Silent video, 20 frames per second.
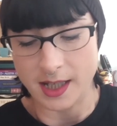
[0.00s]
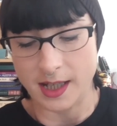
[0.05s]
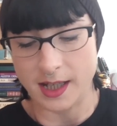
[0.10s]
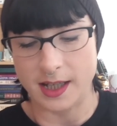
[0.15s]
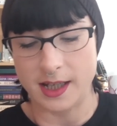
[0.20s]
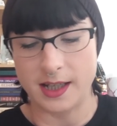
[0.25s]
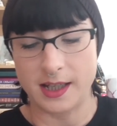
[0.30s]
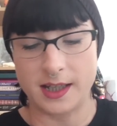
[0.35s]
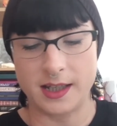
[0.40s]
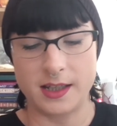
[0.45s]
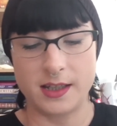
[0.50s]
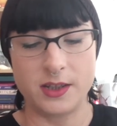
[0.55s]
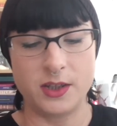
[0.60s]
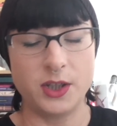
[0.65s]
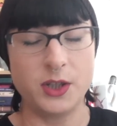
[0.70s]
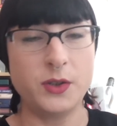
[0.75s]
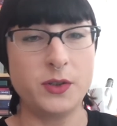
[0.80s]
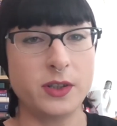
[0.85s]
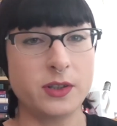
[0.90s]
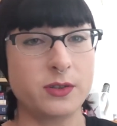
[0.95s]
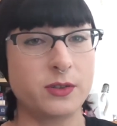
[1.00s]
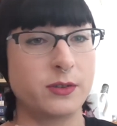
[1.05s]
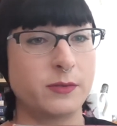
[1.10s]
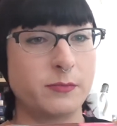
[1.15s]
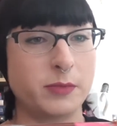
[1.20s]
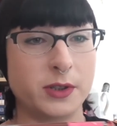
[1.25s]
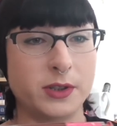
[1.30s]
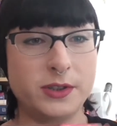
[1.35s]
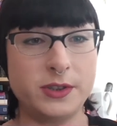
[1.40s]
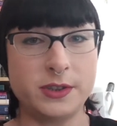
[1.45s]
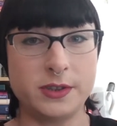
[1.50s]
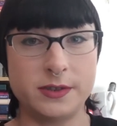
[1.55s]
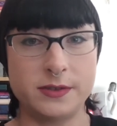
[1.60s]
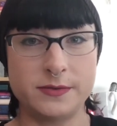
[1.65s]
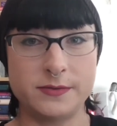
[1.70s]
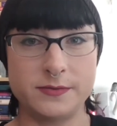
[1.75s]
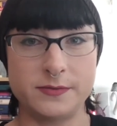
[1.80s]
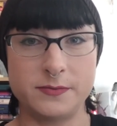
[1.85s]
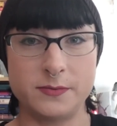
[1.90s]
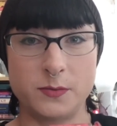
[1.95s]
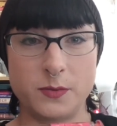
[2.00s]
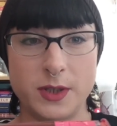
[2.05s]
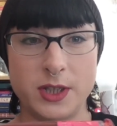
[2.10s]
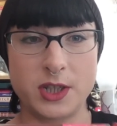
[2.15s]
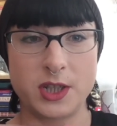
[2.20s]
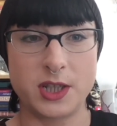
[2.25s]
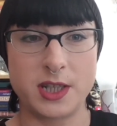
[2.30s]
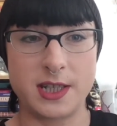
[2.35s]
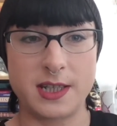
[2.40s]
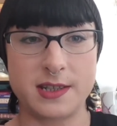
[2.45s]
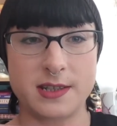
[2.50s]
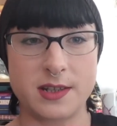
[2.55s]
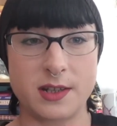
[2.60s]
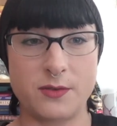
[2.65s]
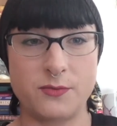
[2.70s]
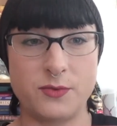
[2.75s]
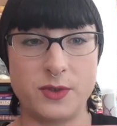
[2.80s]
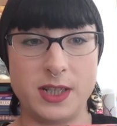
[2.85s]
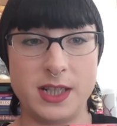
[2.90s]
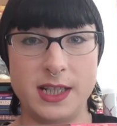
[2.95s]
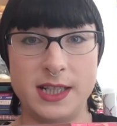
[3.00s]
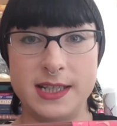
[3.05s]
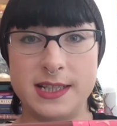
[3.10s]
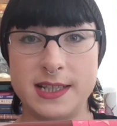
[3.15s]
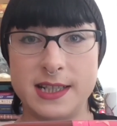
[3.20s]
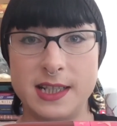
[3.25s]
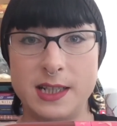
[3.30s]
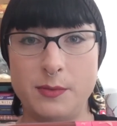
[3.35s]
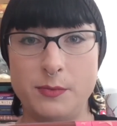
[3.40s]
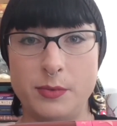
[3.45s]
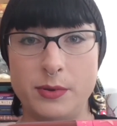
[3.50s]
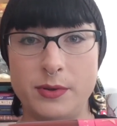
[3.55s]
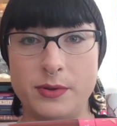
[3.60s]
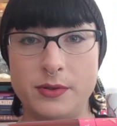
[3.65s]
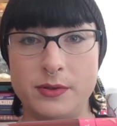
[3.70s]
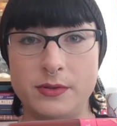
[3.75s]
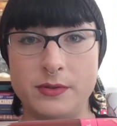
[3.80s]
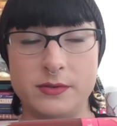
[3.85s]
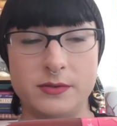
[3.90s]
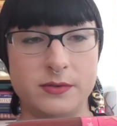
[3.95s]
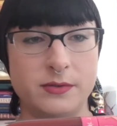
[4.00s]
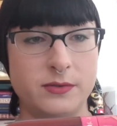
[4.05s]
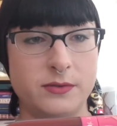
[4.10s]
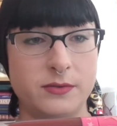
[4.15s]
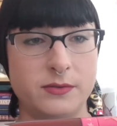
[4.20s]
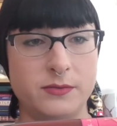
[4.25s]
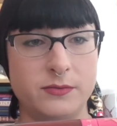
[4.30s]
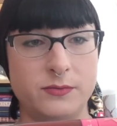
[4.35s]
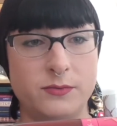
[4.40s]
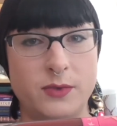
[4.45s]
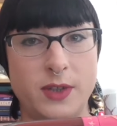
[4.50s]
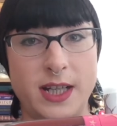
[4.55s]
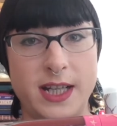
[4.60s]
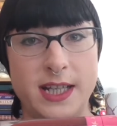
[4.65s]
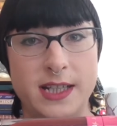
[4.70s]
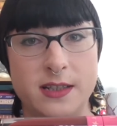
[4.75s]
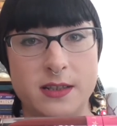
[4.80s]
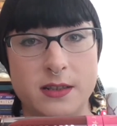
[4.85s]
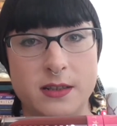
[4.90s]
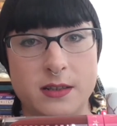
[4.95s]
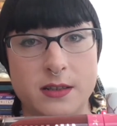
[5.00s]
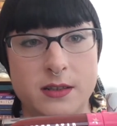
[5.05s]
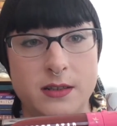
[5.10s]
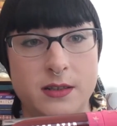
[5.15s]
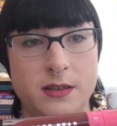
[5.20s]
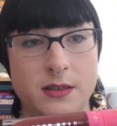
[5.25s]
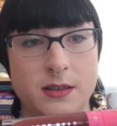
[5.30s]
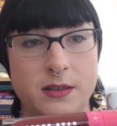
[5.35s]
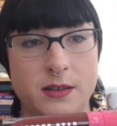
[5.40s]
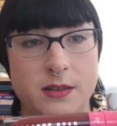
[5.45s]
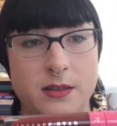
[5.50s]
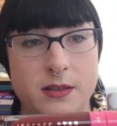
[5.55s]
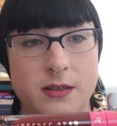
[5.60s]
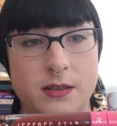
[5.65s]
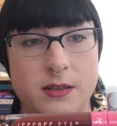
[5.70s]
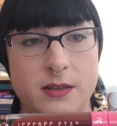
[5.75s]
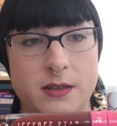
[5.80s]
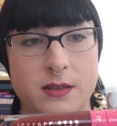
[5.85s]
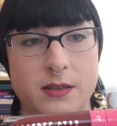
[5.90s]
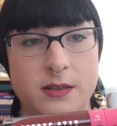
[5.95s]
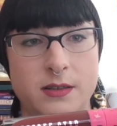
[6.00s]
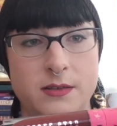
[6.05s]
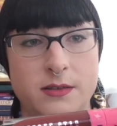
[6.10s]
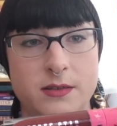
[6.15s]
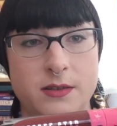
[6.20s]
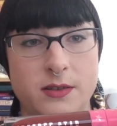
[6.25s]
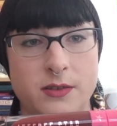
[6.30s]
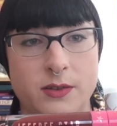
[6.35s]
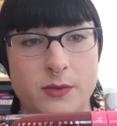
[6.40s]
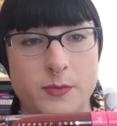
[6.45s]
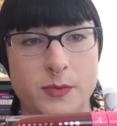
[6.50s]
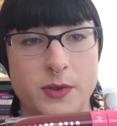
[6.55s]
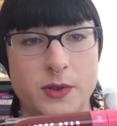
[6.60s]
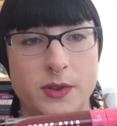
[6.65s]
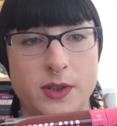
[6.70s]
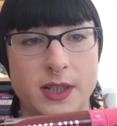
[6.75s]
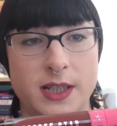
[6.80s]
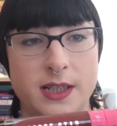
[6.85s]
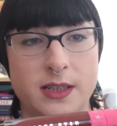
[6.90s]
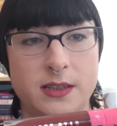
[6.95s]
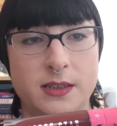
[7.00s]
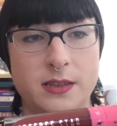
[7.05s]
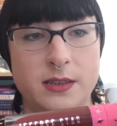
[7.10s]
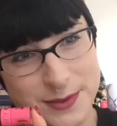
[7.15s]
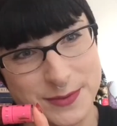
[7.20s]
Unicorn Blood, which is a really deep red type colour.